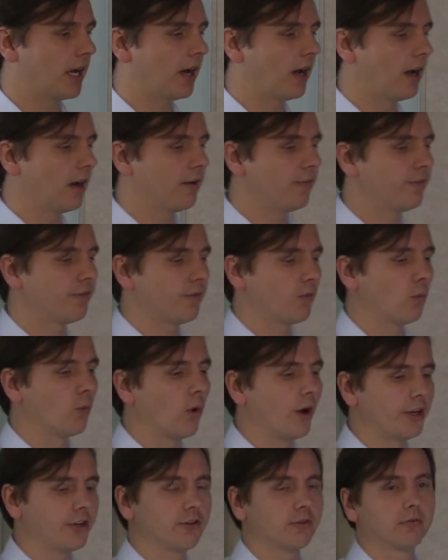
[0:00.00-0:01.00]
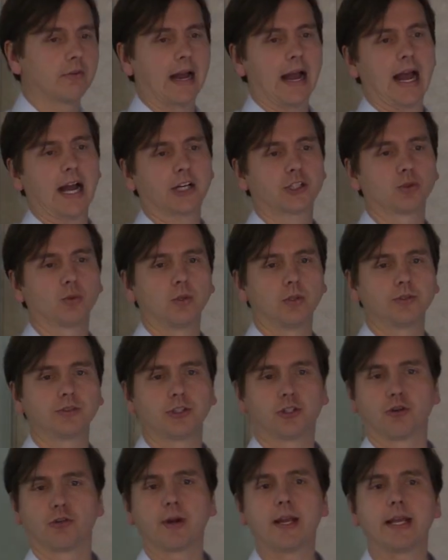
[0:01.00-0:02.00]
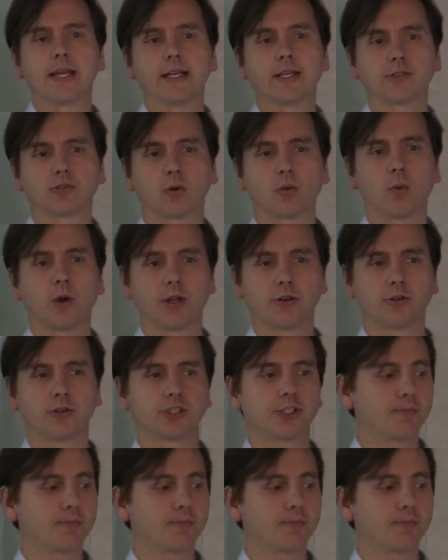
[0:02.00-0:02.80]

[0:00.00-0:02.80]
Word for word: of what your actual degree is or what your